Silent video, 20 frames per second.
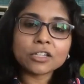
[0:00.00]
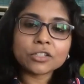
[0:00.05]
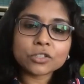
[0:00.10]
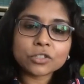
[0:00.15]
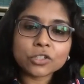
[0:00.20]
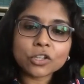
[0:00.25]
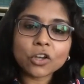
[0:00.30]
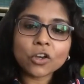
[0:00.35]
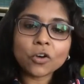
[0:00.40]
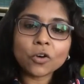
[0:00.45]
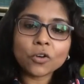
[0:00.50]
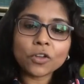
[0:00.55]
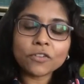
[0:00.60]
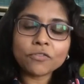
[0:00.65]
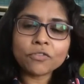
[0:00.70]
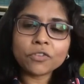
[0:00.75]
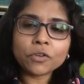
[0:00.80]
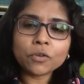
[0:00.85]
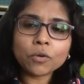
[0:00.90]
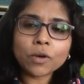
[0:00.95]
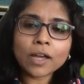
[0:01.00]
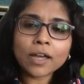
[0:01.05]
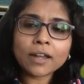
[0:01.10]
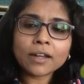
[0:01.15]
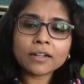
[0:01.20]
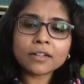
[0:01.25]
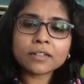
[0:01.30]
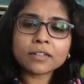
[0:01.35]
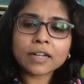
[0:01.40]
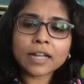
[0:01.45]
So if you
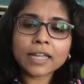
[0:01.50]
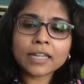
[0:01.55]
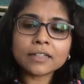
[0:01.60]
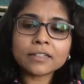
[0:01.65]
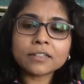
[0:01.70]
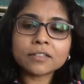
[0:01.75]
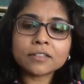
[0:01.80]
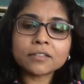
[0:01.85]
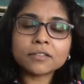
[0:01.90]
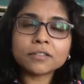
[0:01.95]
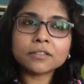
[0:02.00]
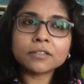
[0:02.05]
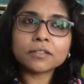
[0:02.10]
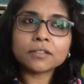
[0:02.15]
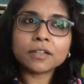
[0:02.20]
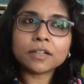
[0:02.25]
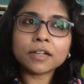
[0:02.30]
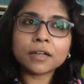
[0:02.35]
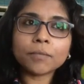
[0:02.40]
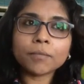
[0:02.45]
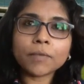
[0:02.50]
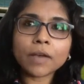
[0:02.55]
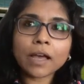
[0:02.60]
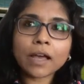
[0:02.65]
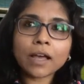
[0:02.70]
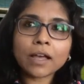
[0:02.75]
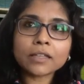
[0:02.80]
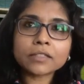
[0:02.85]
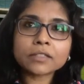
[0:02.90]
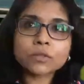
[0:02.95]
are trying to um,
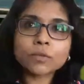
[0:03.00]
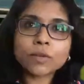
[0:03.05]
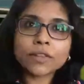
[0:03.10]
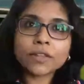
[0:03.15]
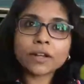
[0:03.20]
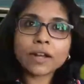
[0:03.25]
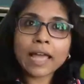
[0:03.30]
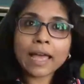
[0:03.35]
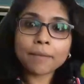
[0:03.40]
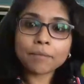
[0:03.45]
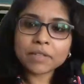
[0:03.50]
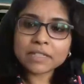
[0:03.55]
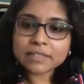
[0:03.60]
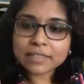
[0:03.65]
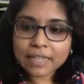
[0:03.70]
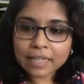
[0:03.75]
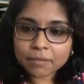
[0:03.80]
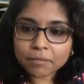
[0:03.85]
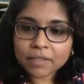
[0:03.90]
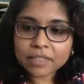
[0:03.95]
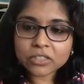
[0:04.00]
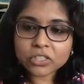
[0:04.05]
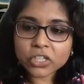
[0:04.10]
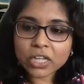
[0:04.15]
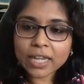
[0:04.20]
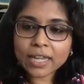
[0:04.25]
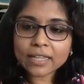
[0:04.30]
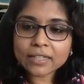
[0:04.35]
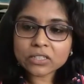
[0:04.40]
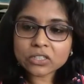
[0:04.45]
ask whether habits can be
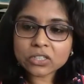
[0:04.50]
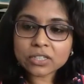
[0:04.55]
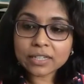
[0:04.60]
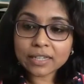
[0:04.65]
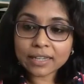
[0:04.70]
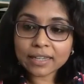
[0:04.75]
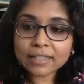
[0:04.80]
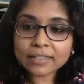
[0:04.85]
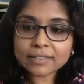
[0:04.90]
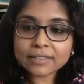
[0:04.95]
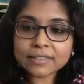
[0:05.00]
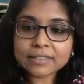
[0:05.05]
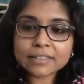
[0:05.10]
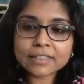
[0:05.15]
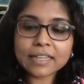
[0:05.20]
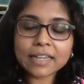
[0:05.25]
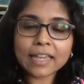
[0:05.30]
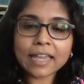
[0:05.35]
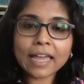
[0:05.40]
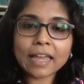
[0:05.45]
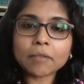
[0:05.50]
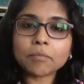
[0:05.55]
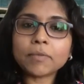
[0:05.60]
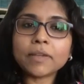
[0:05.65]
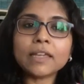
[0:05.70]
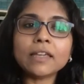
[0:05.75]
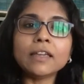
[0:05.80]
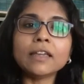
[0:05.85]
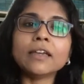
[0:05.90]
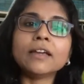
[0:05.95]
changed, yes, they can
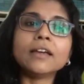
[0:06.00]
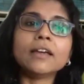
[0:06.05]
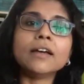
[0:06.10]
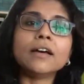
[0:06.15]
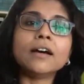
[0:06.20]
be